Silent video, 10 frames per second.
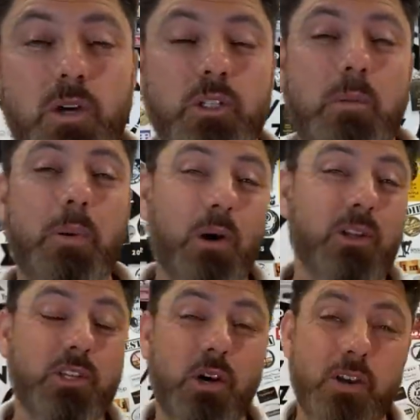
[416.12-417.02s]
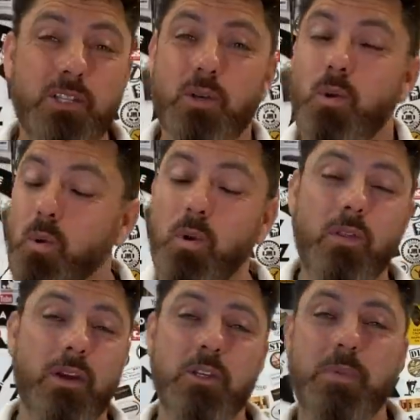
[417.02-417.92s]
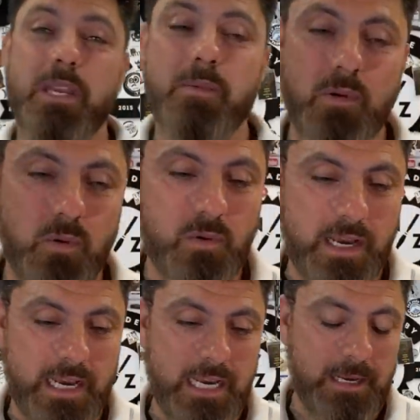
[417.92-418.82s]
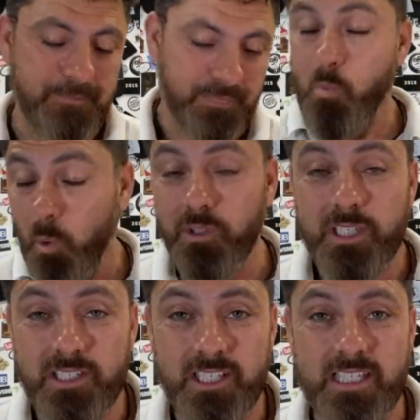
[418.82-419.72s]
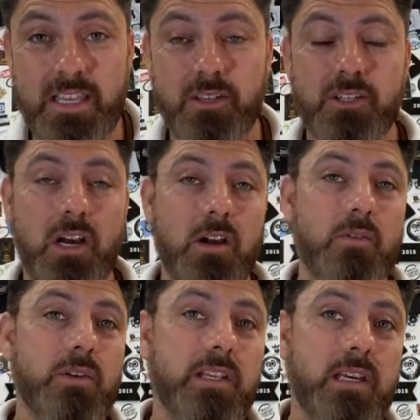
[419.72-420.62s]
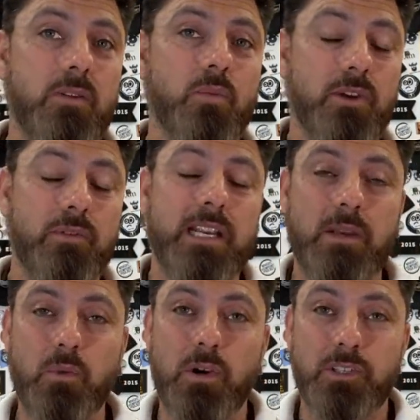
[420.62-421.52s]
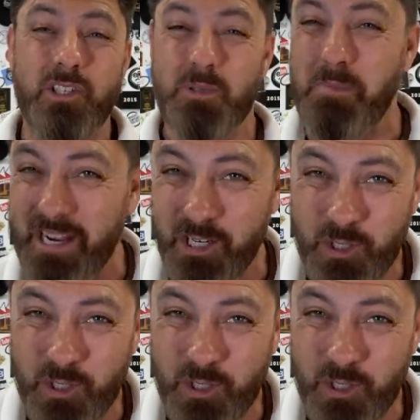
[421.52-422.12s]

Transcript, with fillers: wanted to apologise to all of those people um, wanted to see the show. You know, we really wanted to just make